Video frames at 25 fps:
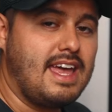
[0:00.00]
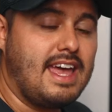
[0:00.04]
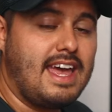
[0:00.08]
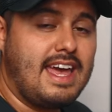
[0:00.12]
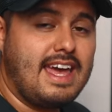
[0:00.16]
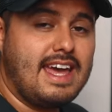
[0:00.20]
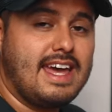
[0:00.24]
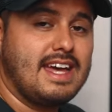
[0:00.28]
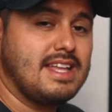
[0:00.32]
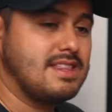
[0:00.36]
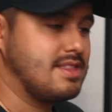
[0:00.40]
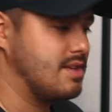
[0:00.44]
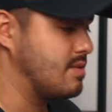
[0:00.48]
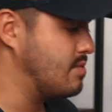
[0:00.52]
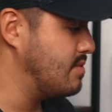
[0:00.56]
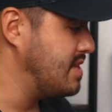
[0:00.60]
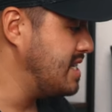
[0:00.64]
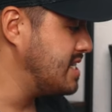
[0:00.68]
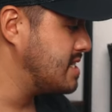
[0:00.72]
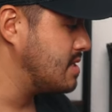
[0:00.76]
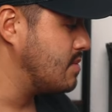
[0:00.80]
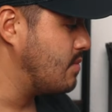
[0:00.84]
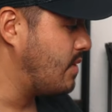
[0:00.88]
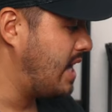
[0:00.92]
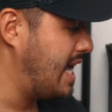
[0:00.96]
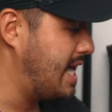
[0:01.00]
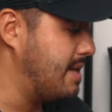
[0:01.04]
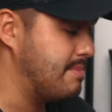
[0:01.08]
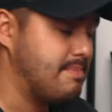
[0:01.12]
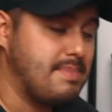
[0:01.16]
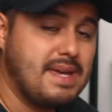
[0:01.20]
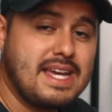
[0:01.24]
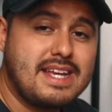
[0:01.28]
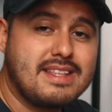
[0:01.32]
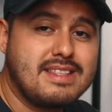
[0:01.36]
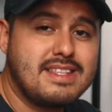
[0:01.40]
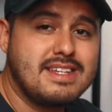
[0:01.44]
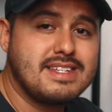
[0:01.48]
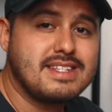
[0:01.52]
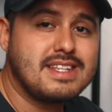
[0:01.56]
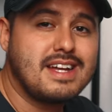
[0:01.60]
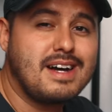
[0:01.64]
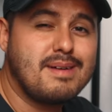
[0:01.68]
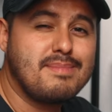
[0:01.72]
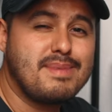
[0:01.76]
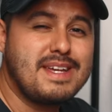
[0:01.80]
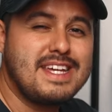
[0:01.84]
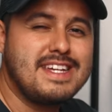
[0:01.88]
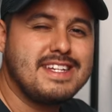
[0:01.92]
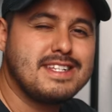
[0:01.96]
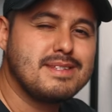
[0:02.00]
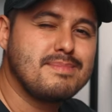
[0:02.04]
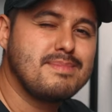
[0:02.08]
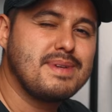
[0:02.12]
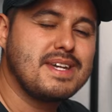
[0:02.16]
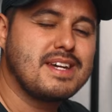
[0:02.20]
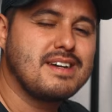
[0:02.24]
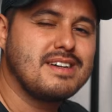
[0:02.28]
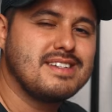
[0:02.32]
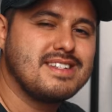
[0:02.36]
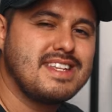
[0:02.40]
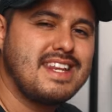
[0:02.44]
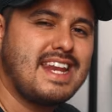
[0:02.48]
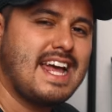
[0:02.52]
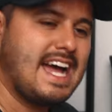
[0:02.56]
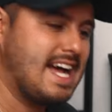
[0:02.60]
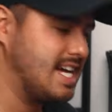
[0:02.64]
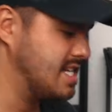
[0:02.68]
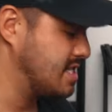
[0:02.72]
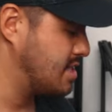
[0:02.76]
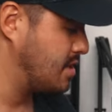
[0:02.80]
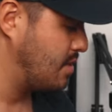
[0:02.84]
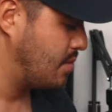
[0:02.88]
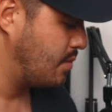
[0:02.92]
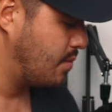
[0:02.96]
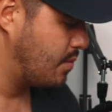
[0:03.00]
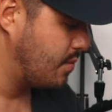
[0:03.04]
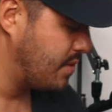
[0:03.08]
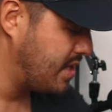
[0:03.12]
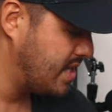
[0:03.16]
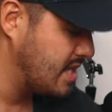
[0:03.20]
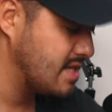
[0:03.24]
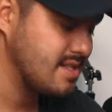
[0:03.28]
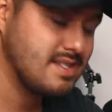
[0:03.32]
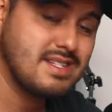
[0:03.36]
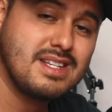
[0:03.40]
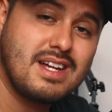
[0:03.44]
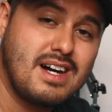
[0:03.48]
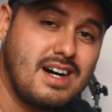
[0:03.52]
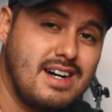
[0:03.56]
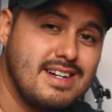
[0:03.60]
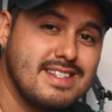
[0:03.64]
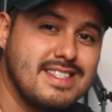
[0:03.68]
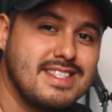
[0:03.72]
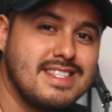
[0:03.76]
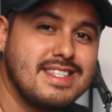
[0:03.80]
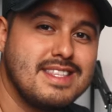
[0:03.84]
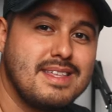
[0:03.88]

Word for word: And the reason why I picked this up is because it has wheels on